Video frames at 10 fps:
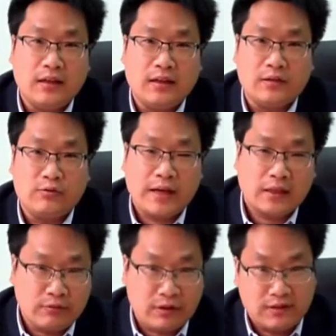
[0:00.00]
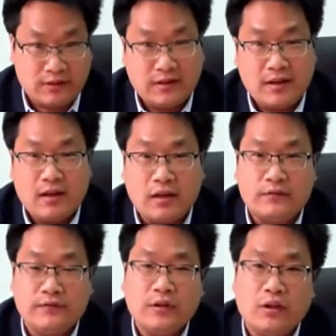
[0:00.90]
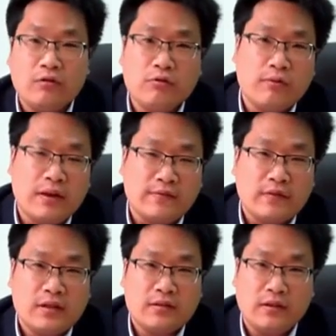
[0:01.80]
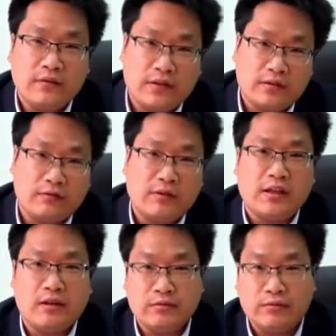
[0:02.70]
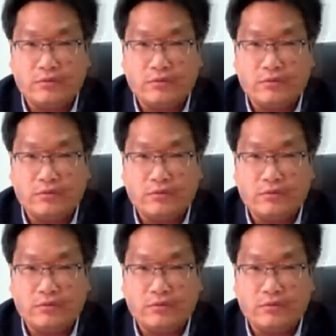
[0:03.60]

reactivities of 001 surface of TiO2.